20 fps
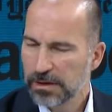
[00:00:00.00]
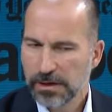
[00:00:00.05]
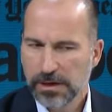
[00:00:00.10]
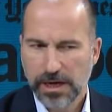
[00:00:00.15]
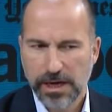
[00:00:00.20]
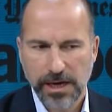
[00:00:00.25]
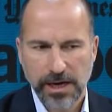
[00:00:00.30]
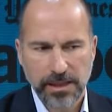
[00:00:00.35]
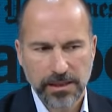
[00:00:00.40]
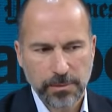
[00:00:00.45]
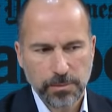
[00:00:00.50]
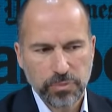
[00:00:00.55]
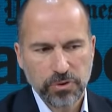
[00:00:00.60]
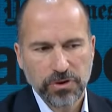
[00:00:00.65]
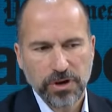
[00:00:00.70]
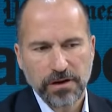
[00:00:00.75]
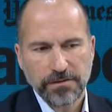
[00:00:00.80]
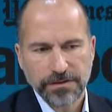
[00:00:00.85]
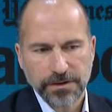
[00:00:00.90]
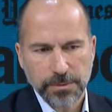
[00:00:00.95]
And the
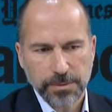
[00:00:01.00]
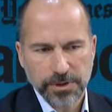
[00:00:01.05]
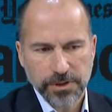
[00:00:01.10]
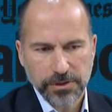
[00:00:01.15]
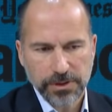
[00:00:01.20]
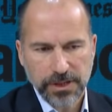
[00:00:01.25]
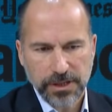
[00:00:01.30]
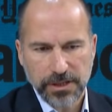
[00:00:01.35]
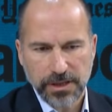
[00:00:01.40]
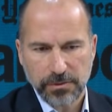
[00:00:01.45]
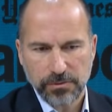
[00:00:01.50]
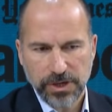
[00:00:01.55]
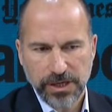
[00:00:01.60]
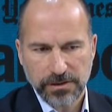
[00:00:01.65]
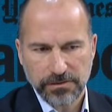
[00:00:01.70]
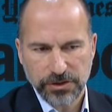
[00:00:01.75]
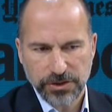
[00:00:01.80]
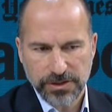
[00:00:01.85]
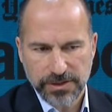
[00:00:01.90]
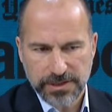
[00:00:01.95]
profitability that we
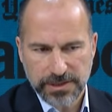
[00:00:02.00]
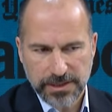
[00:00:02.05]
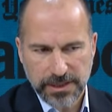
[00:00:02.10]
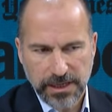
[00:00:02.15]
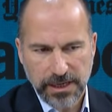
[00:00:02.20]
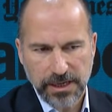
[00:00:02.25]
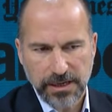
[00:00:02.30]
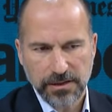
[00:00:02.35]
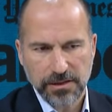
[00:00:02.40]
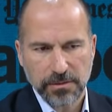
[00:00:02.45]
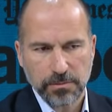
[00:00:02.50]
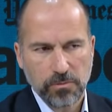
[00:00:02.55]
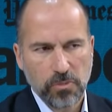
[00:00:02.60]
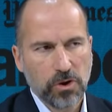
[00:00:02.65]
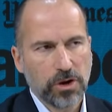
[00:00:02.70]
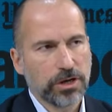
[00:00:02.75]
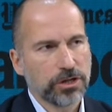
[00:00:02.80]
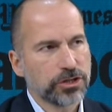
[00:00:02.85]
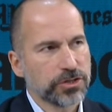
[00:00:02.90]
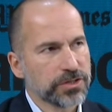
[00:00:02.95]
have seen, the
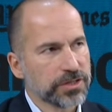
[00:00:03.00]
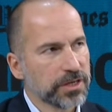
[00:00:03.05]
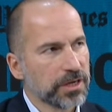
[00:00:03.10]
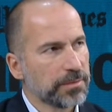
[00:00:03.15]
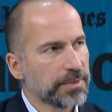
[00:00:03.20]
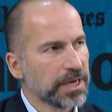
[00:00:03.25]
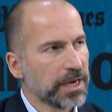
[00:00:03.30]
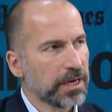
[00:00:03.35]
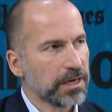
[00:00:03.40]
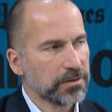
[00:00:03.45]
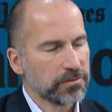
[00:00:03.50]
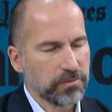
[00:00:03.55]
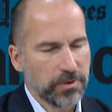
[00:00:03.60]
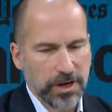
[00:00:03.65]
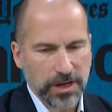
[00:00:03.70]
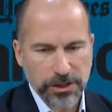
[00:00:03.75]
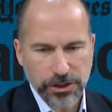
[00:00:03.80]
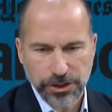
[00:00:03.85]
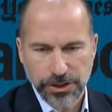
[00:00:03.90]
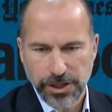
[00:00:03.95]
margins coming out on
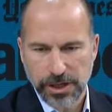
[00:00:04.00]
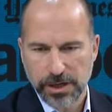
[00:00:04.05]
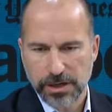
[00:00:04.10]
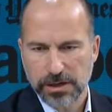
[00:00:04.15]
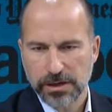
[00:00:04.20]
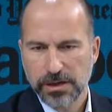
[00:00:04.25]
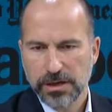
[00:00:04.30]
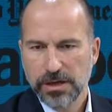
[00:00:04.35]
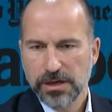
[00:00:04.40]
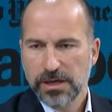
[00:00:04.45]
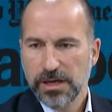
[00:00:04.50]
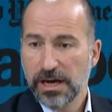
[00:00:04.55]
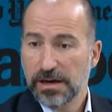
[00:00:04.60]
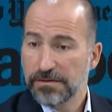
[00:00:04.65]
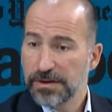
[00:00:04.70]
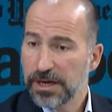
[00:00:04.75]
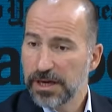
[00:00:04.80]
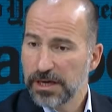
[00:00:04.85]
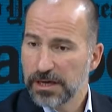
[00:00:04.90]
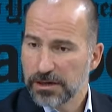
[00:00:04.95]
rideshare, have
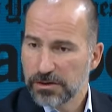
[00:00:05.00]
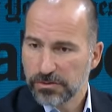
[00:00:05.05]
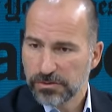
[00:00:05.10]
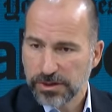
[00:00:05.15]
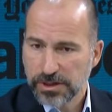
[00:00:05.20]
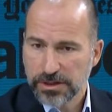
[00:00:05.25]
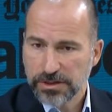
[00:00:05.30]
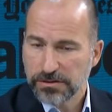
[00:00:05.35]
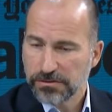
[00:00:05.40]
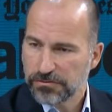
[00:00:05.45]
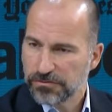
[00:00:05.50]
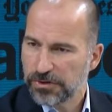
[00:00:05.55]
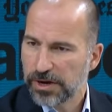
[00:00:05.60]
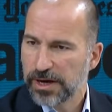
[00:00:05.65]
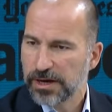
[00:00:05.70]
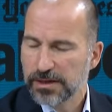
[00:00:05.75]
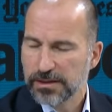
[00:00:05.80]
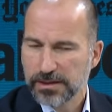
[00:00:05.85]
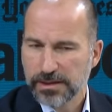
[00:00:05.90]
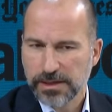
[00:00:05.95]
increased,
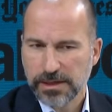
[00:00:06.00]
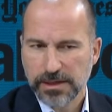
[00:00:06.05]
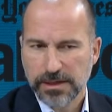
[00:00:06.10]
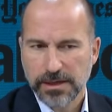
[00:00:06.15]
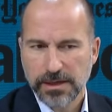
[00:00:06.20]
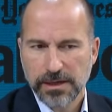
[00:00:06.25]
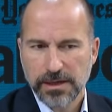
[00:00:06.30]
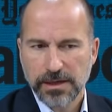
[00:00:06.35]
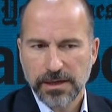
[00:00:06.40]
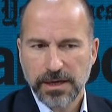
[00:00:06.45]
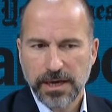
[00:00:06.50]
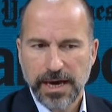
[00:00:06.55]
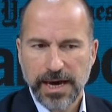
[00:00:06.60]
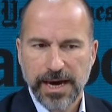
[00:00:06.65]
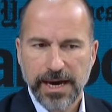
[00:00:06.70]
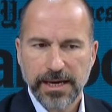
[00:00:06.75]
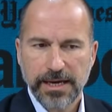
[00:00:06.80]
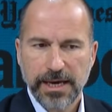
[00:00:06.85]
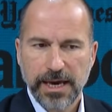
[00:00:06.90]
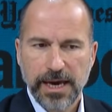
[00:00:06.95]
frankly,
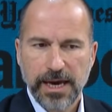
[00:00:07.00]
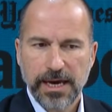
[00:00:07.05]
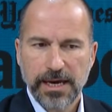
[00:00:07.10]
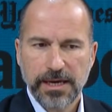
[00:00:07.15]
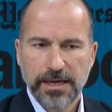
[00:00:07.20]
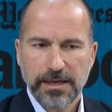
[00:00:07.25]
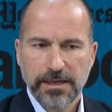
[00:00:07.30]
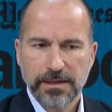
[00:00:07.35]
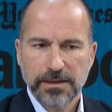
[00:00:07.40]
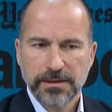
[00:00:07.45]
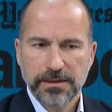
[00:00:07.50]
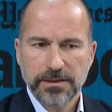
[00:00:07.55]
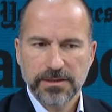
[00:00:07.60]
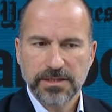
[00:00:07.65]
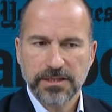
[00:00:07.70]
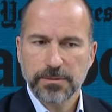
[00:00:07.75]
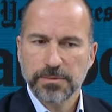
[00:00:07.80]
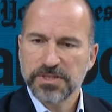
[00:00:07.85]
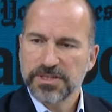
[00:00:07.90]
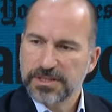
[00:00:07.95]
at a
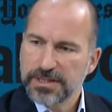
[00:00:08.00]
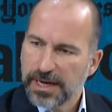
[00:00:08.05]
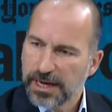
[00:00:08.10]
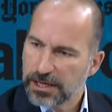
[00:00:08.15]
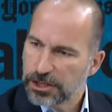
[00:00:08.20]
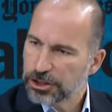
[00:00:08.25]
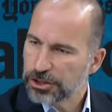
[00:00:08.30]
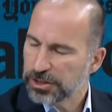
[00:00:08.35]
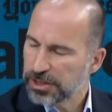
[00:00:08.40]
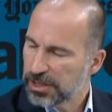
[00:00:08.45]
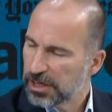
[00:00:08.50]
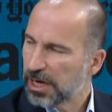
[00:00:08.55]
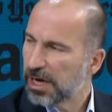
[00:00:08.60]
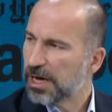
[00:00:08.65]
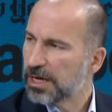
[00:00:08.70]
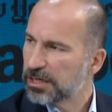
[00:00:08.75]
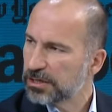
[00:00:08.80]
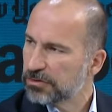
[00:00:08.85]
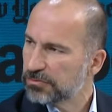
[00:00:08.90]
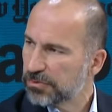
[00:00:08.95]
substantially
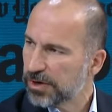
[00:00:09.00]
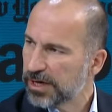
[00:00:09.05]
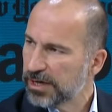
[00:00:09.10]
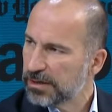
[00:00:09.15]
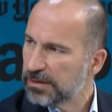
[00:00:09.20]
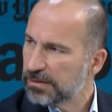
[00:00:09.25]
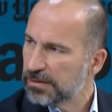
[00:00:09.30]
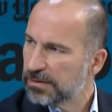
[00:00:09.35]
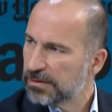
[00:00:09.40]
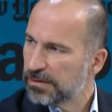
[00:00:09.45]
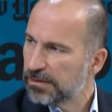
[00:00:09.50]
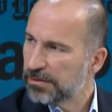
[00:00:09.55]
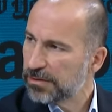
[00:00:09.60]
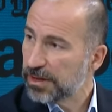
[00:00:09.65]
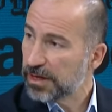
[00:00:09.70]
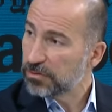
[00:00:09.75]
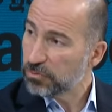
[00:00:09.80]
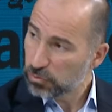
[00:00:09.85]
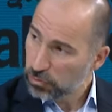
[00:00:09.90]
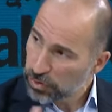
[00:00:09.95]
higher rate
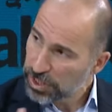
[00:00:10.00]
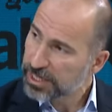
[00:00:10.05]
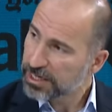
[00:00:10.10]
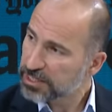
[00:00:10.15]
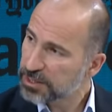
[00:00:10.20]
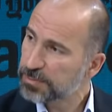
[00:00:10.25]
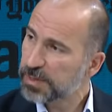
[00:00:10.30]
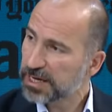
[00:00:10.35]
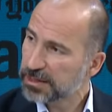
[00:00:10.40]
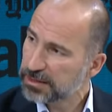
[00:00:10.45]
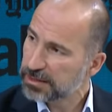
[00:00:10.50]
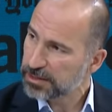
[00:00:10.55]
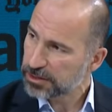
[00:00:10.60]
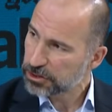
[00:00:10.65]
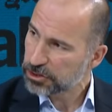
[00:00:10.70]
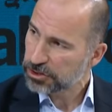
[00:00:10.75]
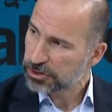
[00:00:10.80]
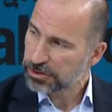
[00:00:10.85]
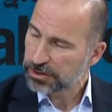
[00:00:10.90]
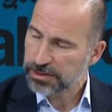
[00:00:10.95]
than we expected
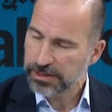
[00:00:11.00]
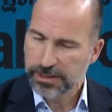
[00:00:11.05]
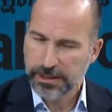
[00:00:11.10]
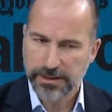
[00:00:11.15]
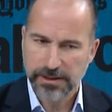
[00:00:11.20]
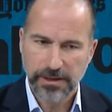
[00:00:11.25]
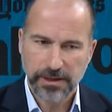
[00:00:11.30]
internally.